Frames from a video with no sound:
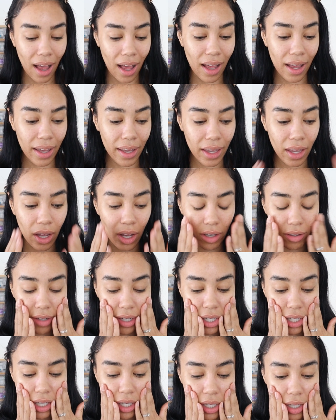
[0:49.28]
I
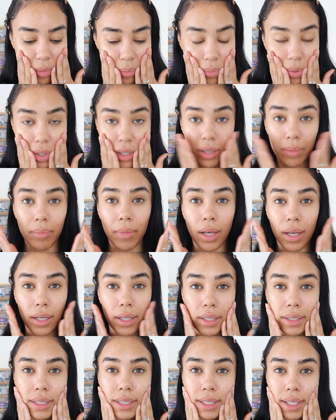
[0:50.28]
already put
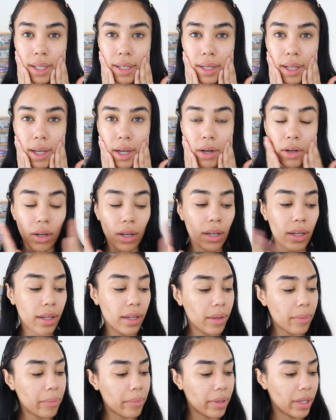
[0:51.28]
my skincare
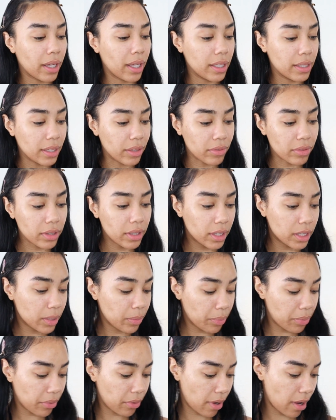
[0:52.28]
on, but I definitely need
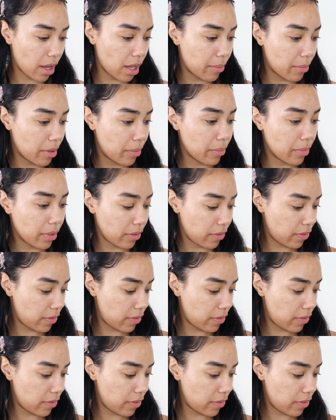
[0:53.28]
to prime my